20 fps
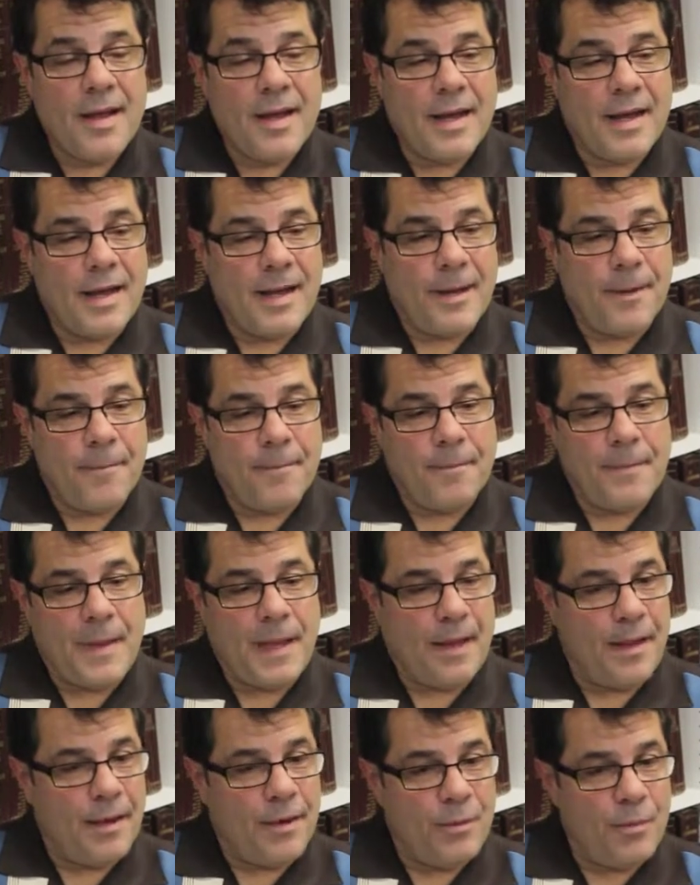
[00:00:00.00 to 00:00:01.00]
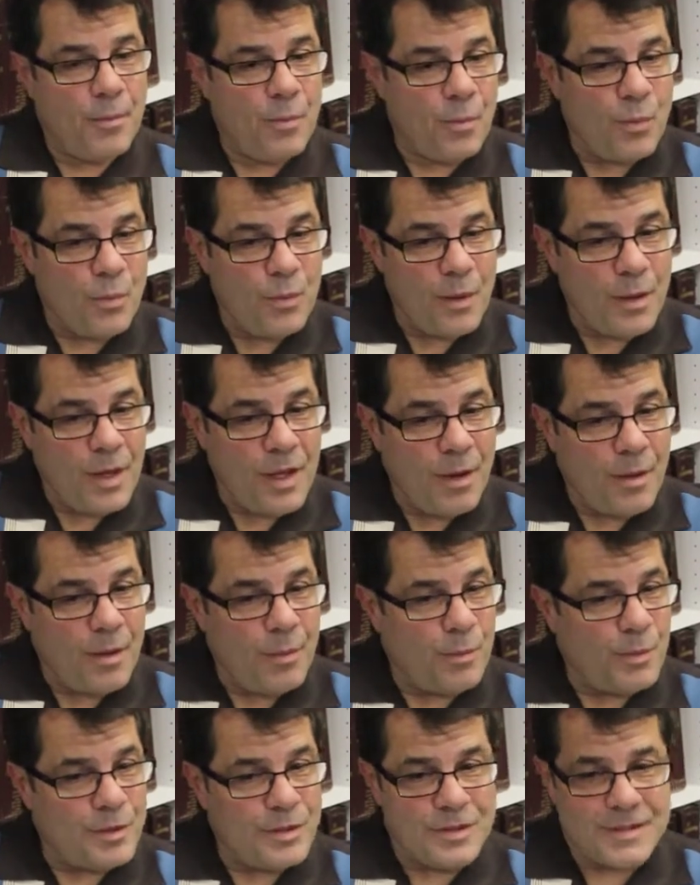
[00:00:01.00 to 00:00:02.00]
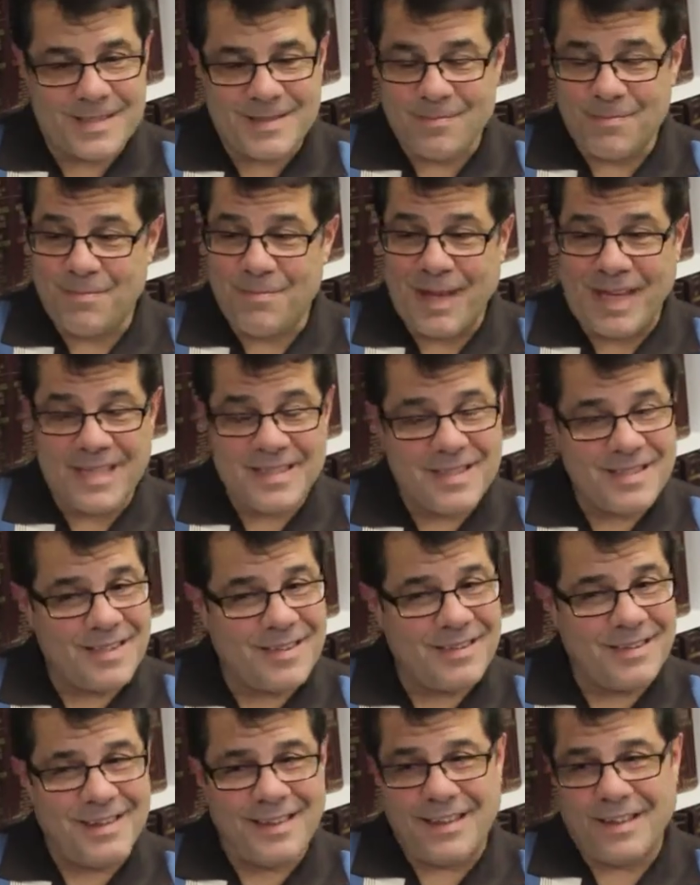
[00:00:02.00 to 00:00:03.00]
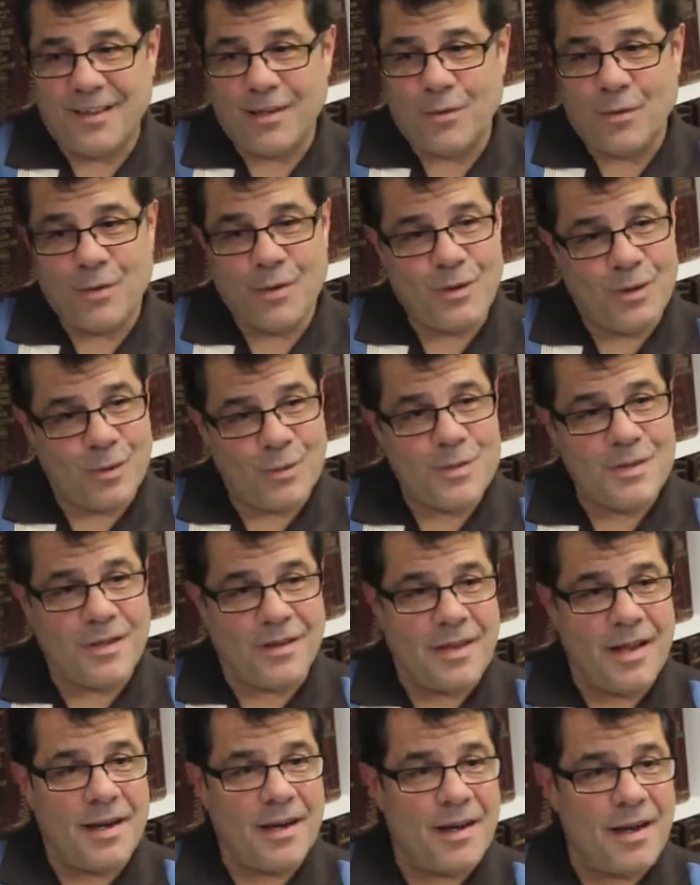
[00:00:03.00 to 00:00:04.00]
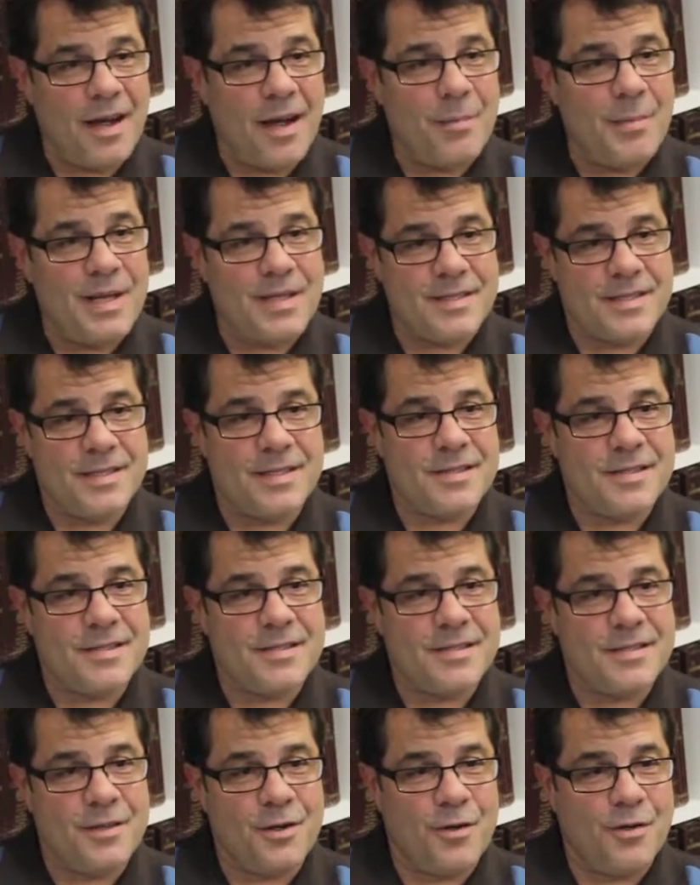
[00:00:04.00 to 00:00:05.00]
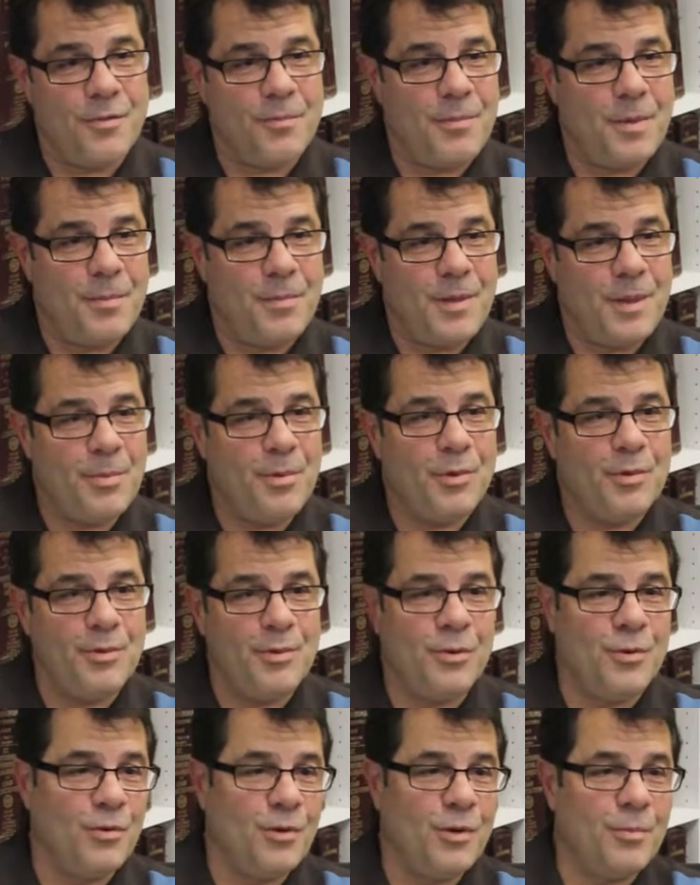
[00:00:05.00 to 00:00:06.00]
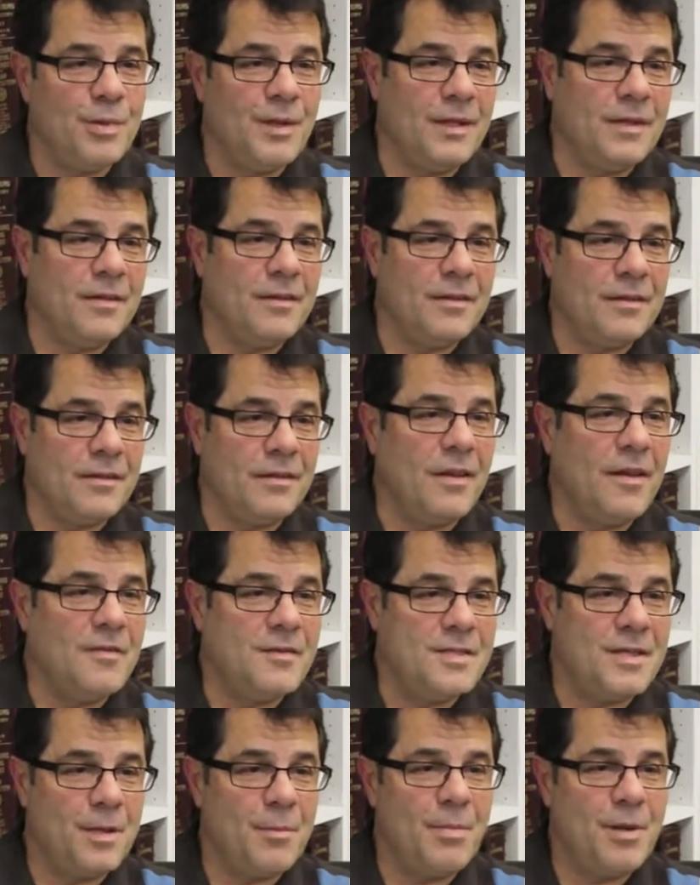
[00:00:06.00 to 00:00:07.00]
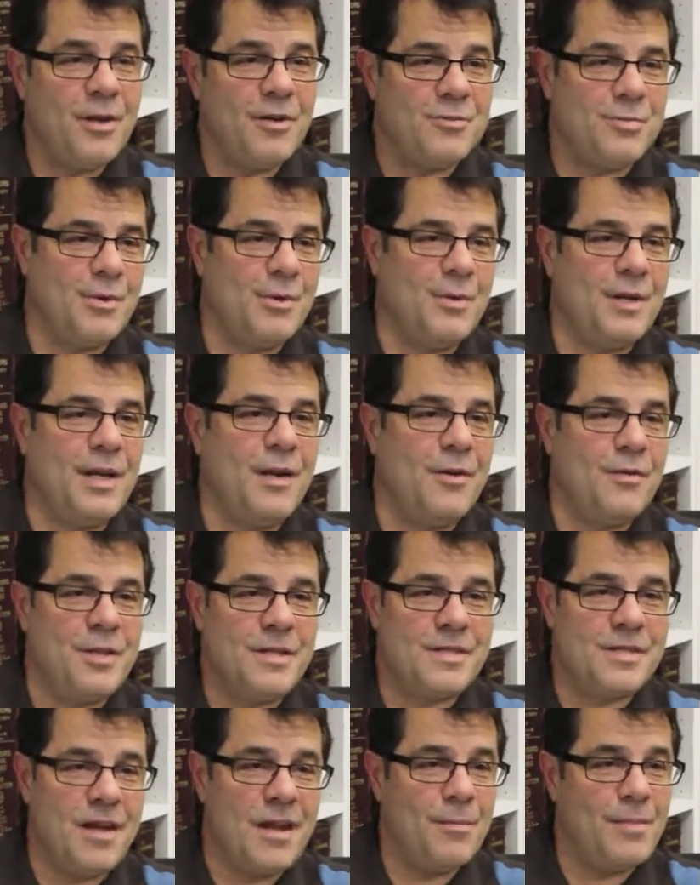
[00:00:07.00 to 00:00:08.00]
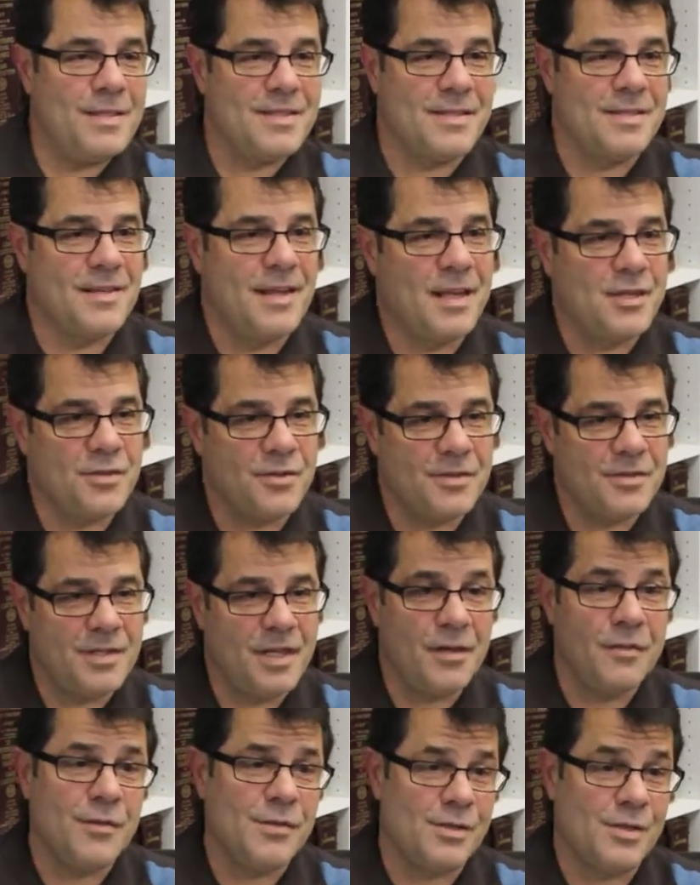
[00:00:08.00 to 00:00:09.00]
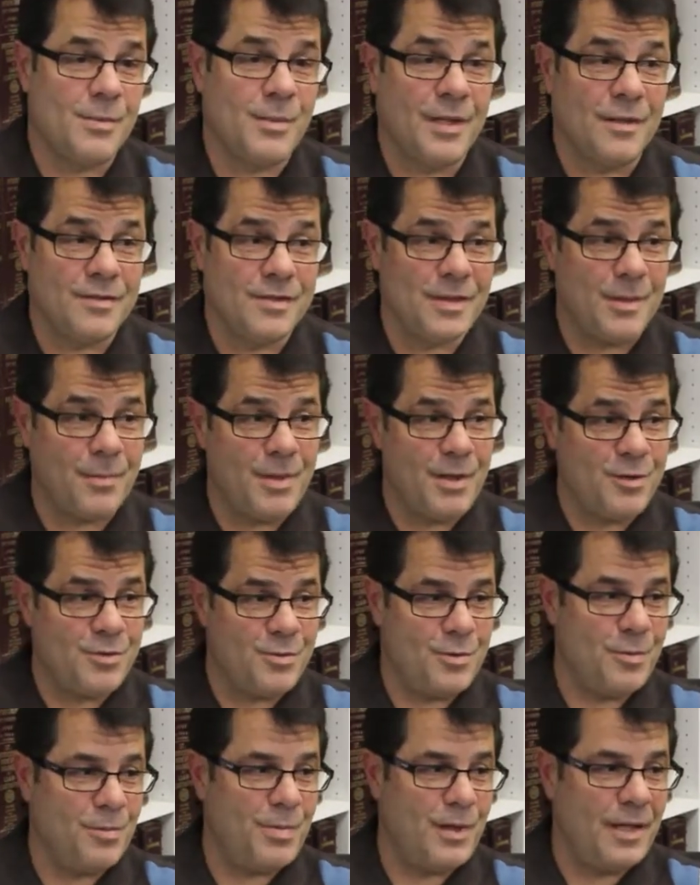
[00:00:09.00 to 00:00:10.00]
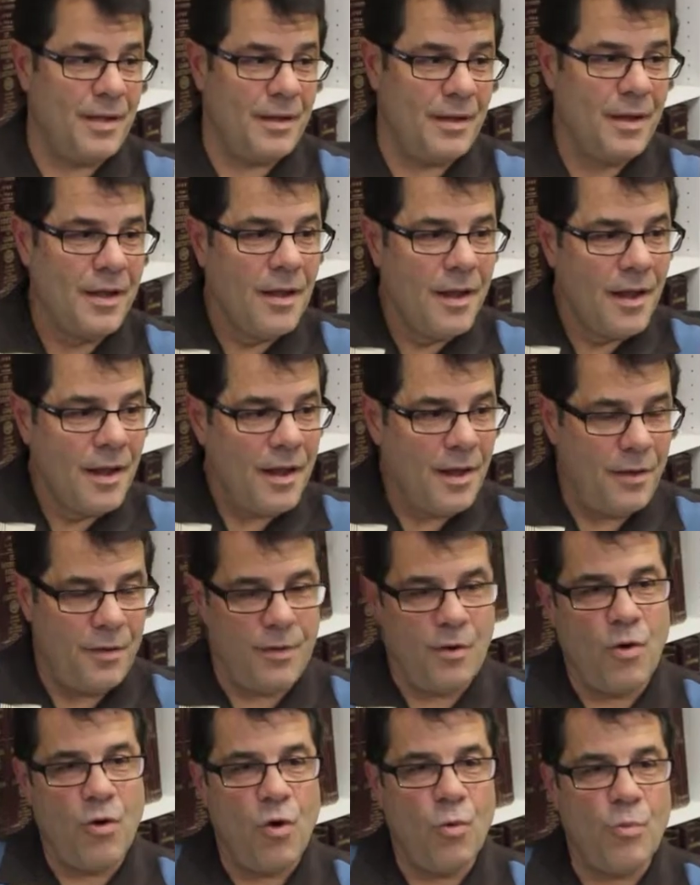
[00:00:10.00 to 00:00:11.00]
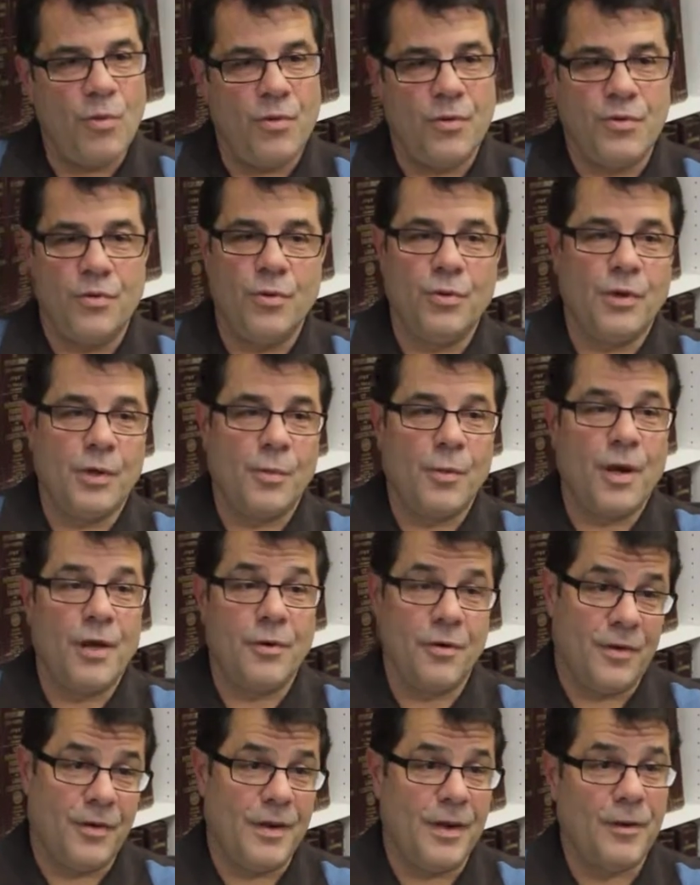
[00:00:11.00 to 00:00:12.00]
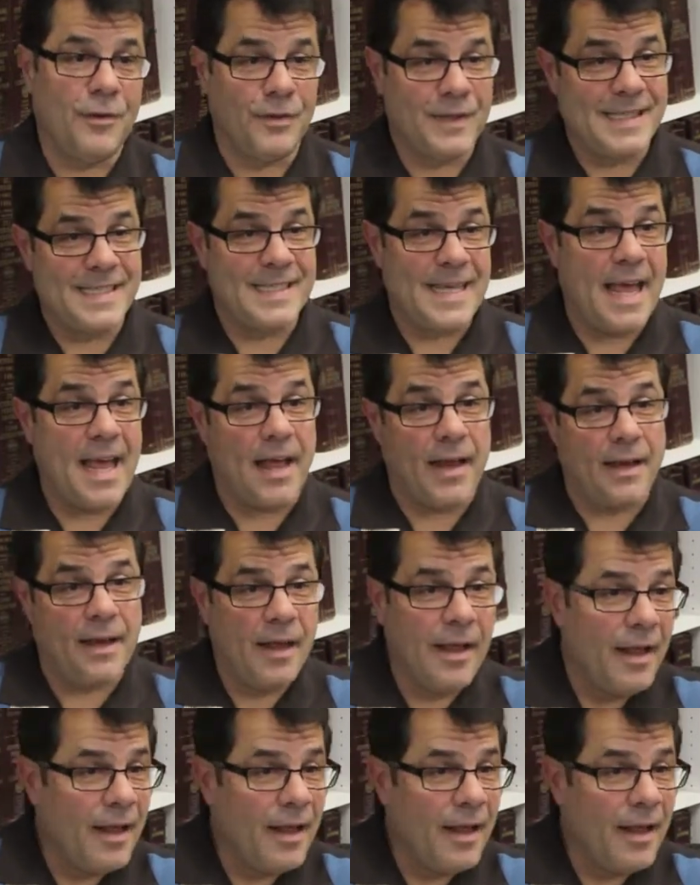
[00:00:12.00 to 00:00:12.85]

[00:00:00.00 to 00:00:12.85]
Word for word: um, and it was basically there were there was a lot of comments, and this is you know people who grew up and loved St. Petersburg would hear these comments on national television about St. Petersburg being you know the home of the newlywed or the nearly dead,